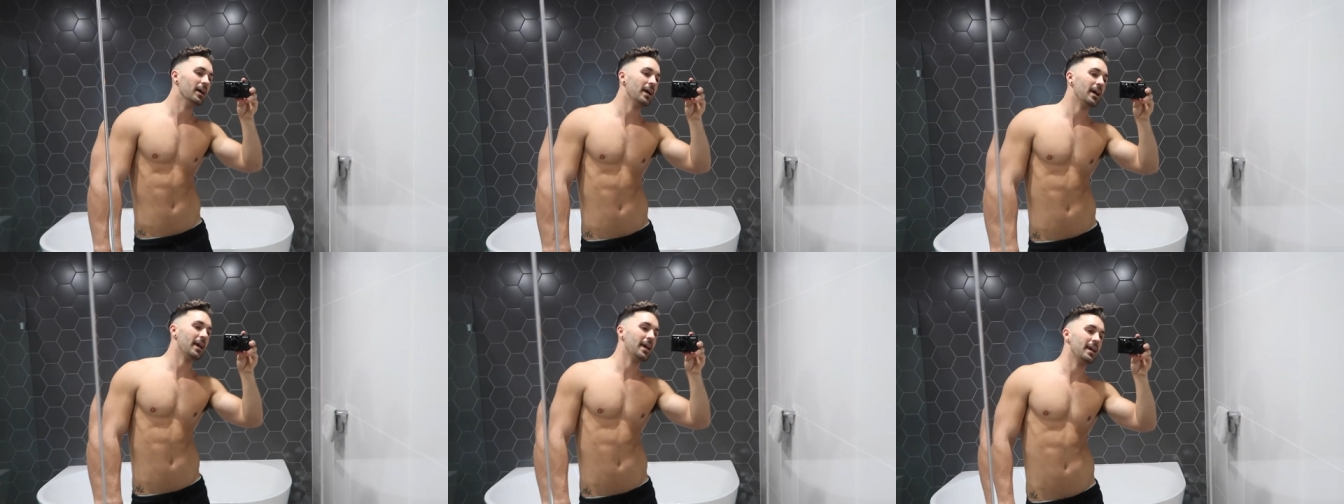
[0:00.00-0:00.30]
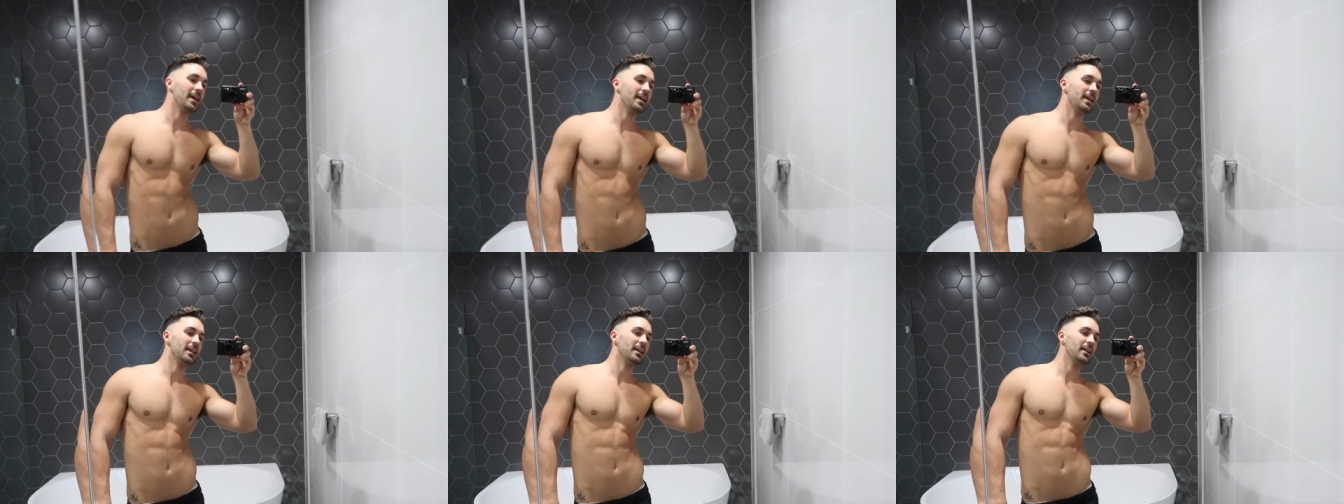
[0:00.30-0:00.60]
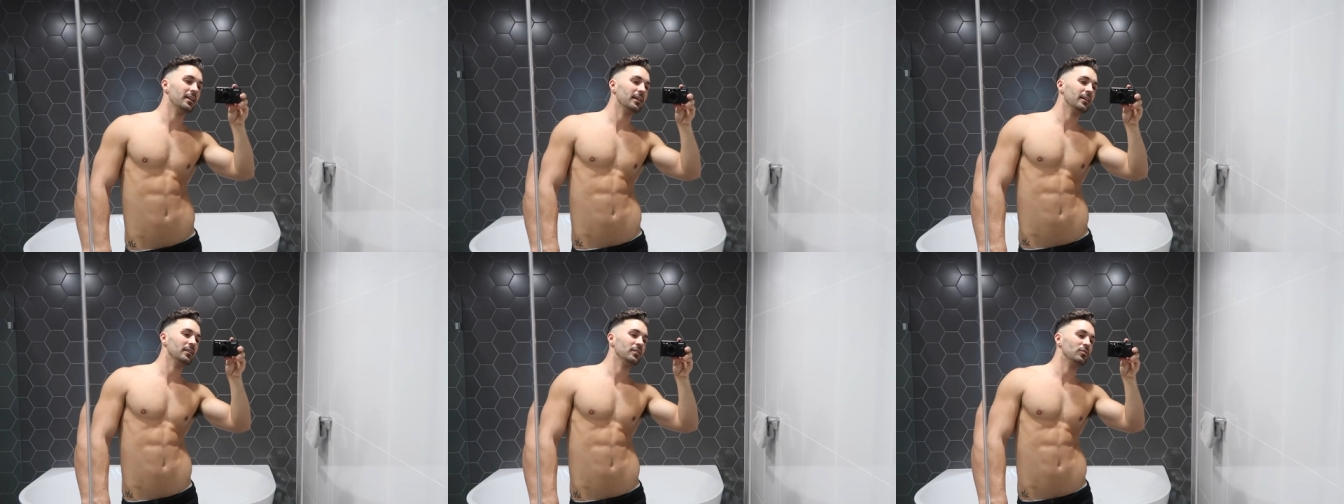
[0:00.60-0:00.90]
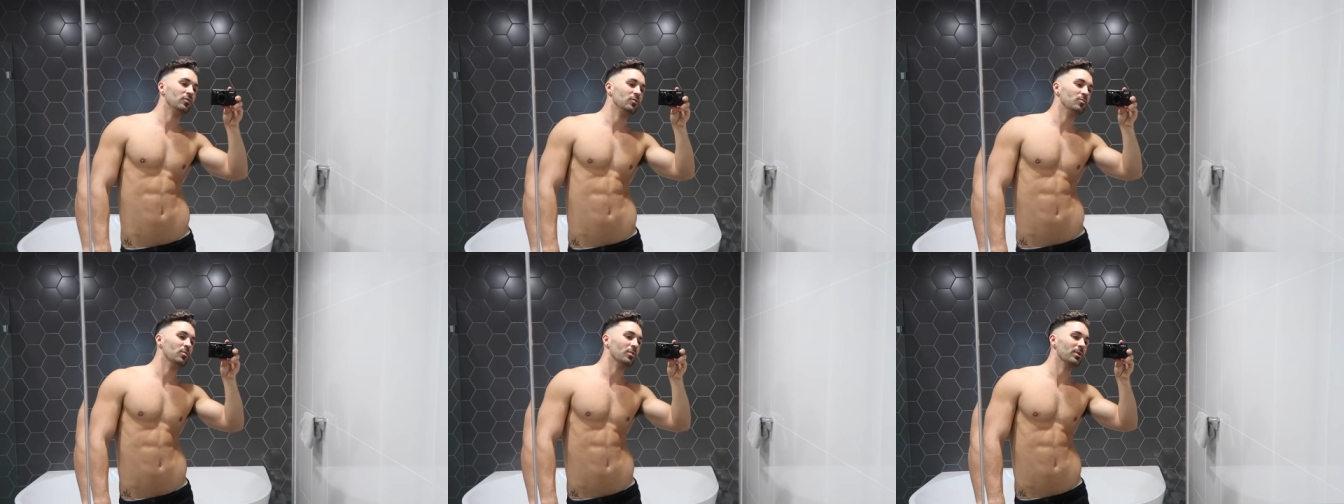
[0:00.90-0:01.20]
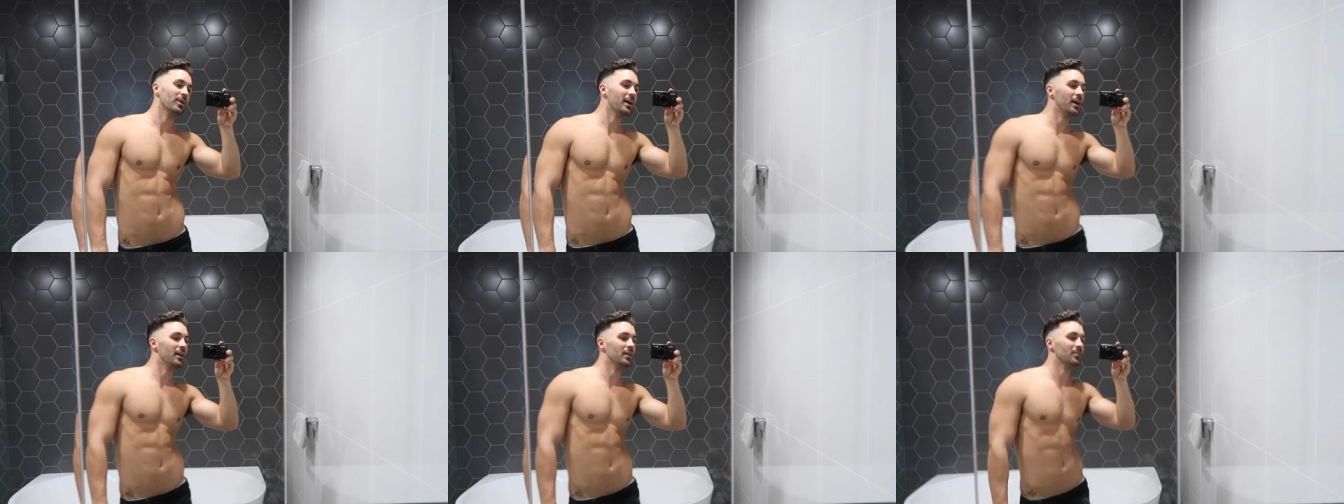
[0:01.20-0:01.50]
and do
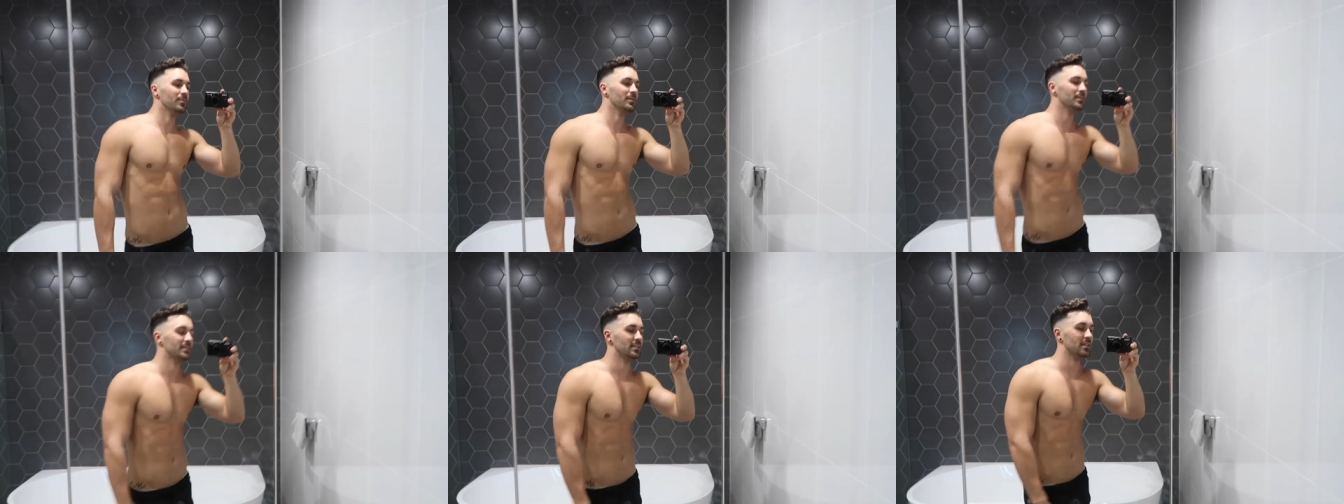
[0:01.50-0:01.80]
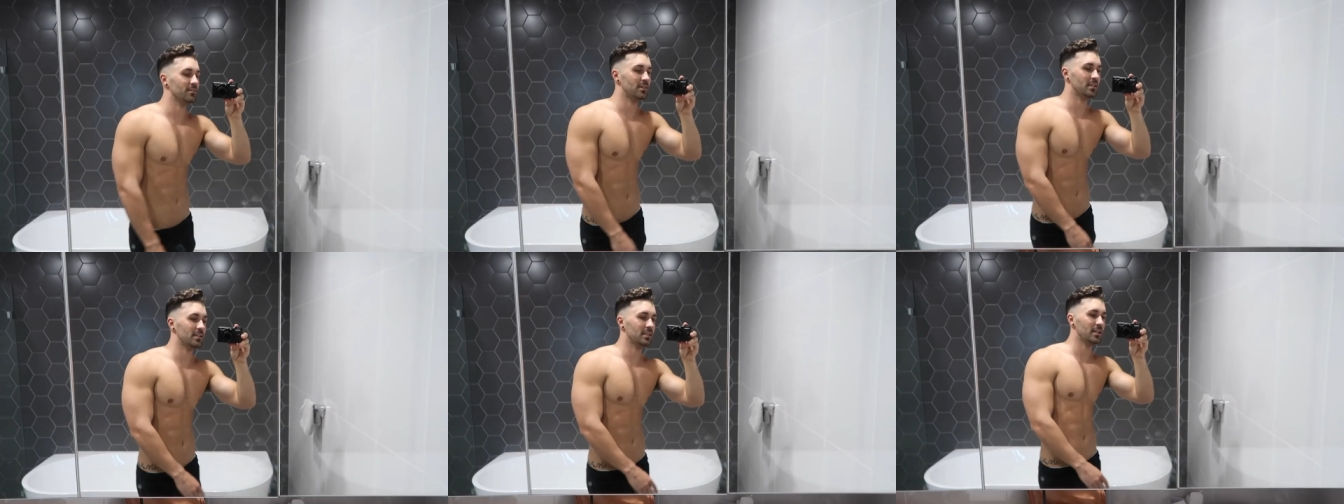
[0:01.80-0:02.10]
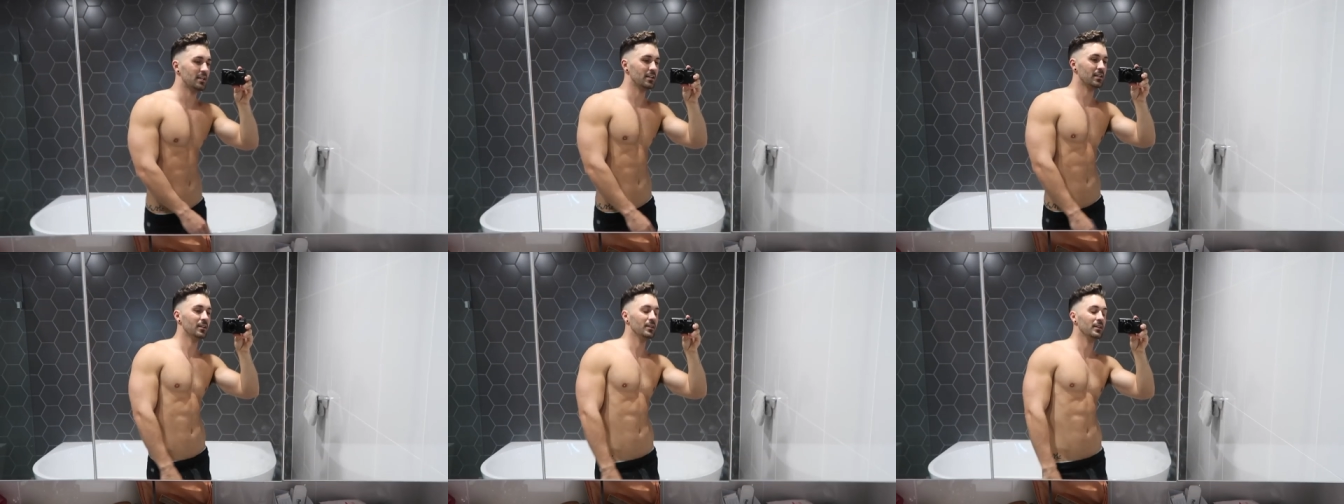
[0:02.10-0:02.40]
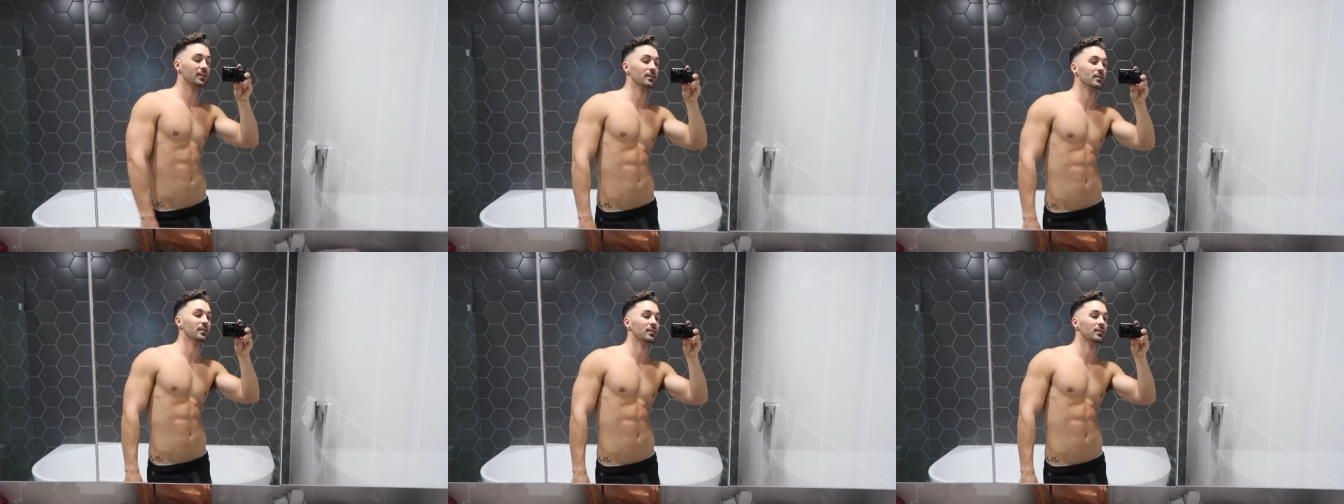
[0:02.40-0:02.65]
more cardio and stuff like that.